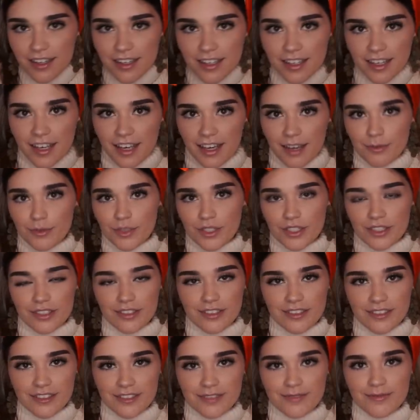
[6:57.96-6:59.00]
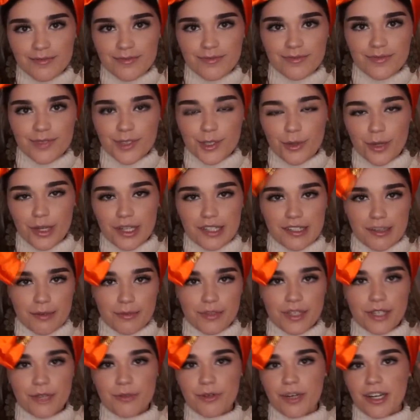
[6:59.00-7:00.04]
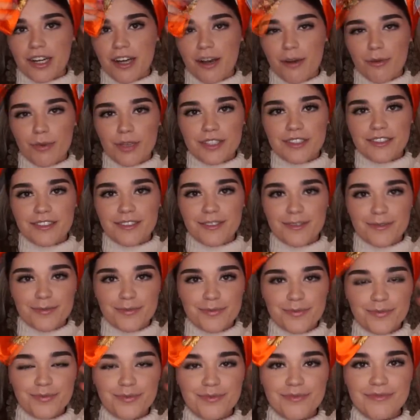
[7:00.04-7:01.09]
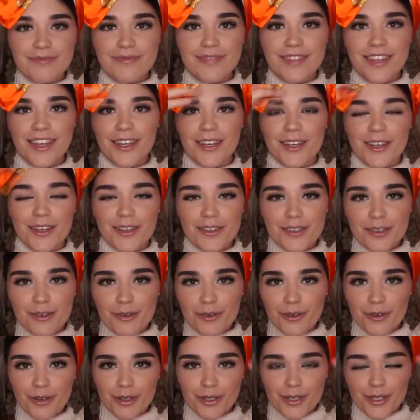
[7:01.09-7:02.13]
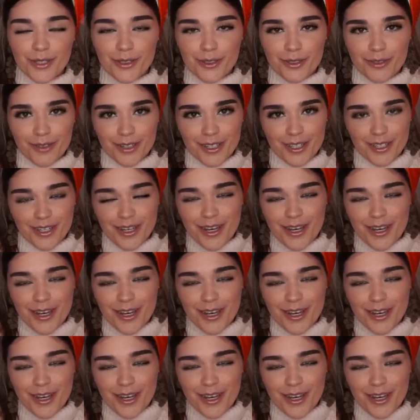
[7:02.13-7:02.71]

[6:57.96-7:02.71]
yeah, I'm just doing something right now, but you understood what